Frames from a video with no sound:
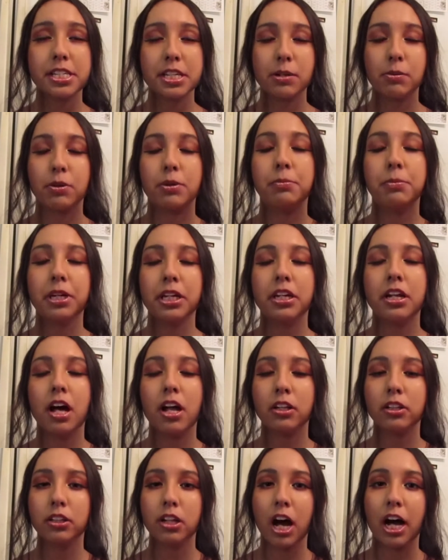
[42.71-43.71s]
It would mean a
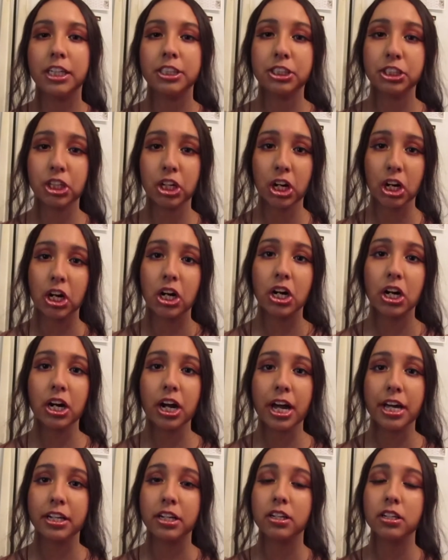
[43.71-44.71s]
lot to her
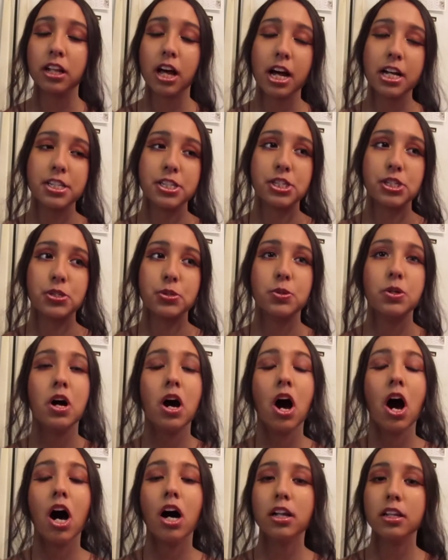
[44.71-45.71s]
and a lot to
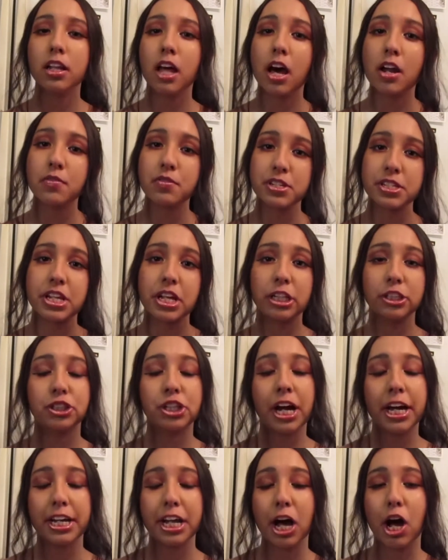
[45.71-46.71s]
a lot of us that are
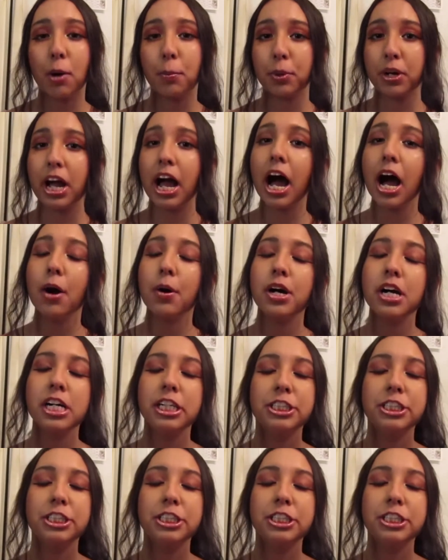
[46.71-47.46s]
trying to help her out.